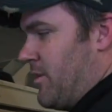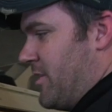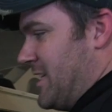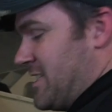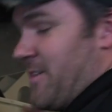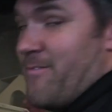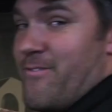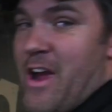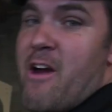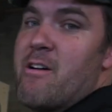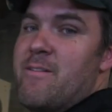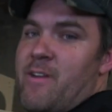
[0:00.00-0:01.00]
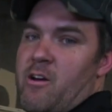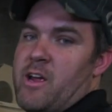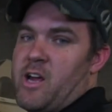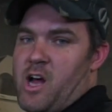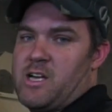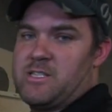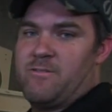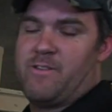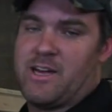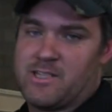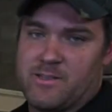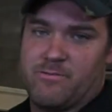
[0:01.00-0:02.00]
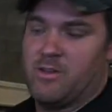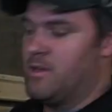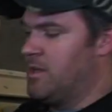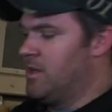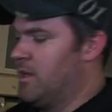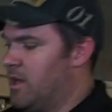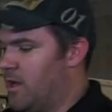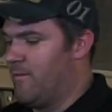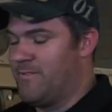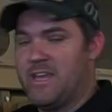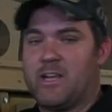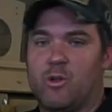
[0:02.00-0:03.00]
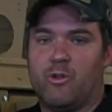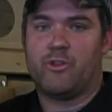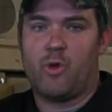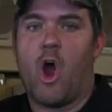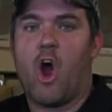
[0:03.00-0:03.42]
This is a very, very cost-effective vehicle to